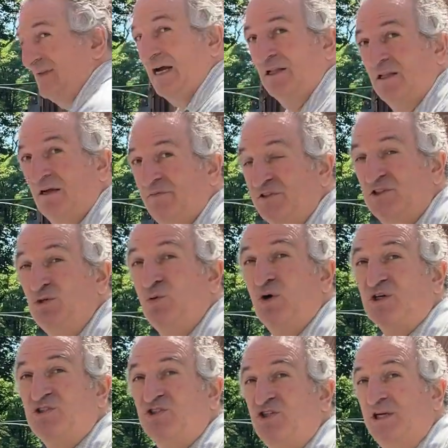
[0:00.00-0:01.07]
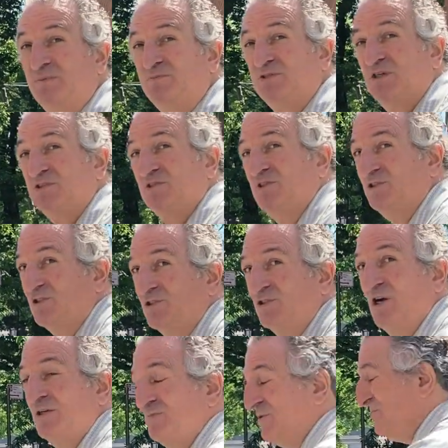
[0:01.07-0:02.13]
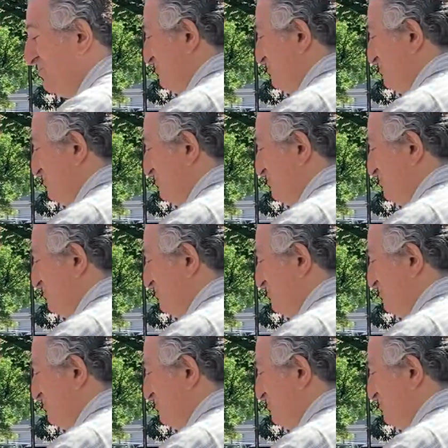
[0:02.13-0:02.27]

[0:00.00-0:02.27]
I love it. She works cheap. She just charges.